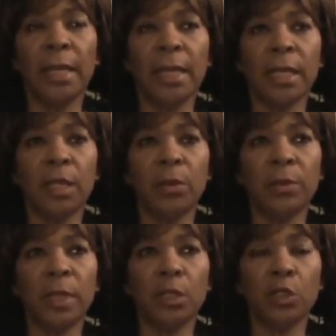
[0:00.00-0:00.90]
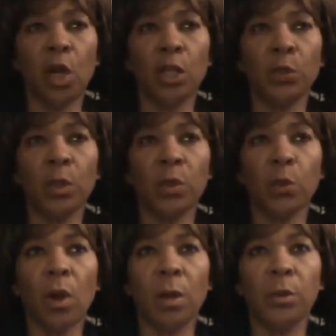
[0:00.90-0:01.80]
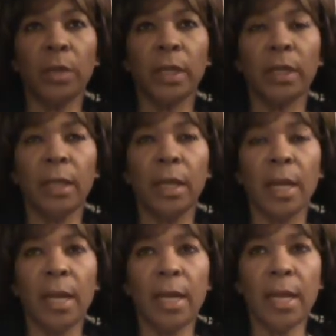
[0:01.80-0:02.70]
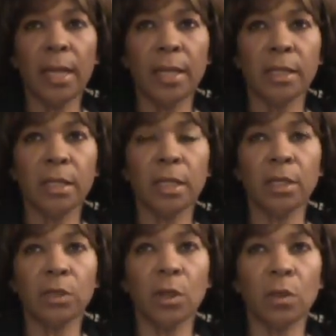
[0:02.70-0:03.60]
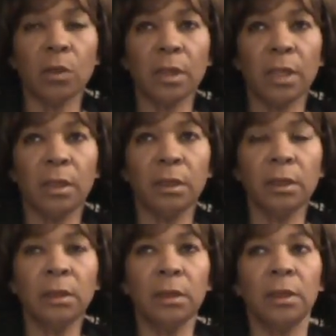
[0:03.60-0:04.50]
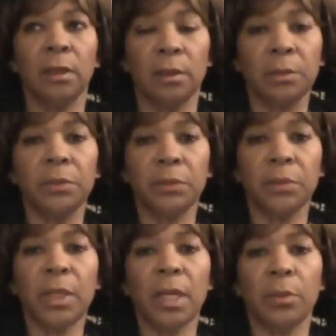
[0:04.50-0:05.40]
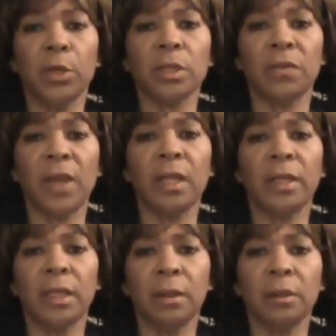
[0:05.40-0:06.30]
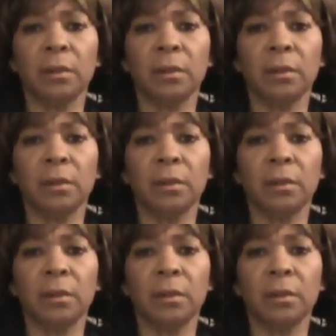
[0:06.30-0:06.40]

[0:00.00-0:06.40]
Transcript: and he was being charged with robbery and assault and person felony.